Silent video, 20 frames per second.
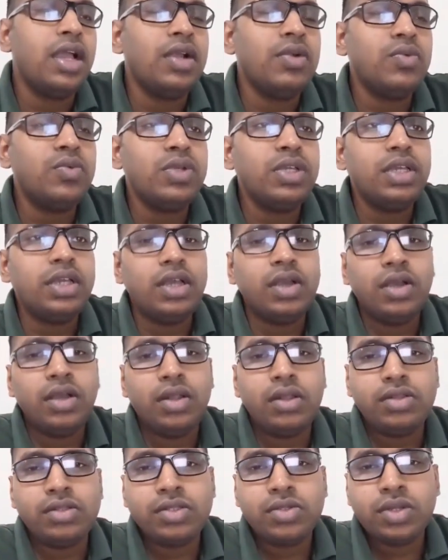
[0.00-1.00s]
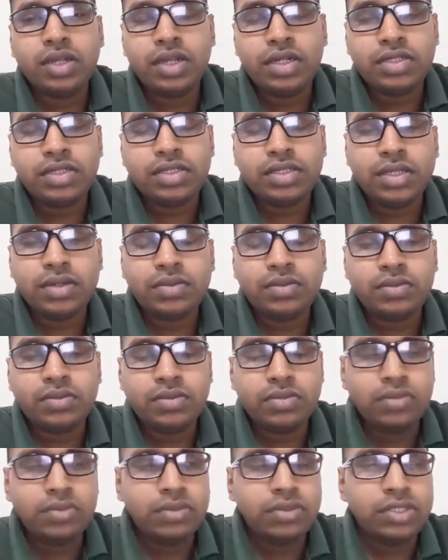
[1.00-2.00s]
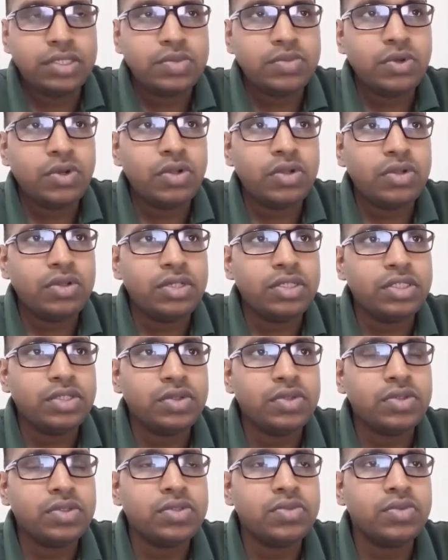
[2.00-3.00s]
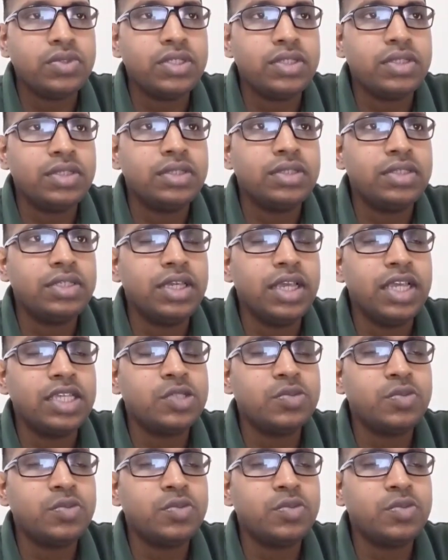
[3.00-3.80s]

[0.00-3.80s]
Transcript: And we also had some small issues with the